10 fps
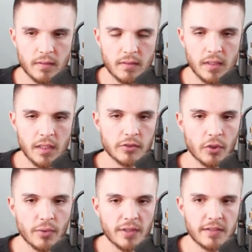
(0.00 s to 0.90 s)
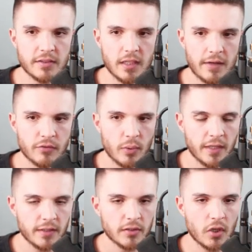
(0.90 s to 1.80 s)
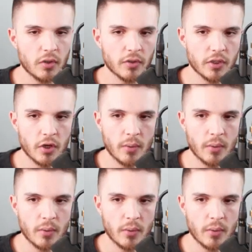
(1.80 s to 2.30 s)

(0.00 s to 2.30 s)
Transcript: So this software is called Go High